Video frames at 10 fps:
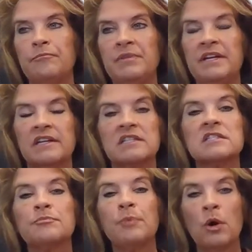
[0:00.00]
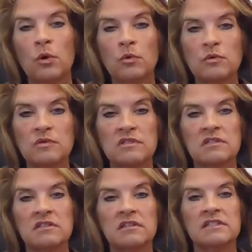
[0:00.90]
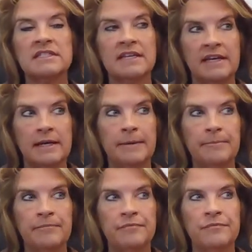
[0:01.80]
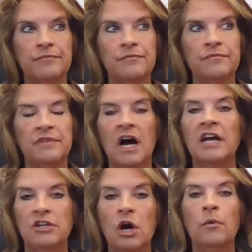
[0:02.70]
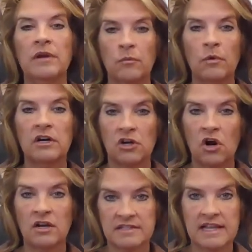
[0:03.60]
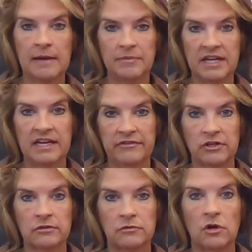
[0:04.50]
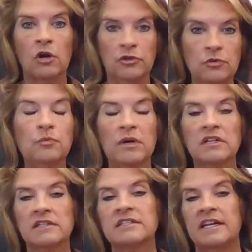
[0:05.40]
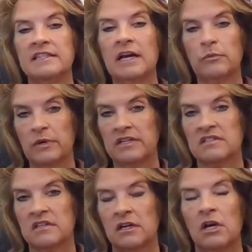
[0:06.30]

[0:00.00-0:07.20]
be exposed to him not knowing what caused that behavior? Are you willing to take that risk?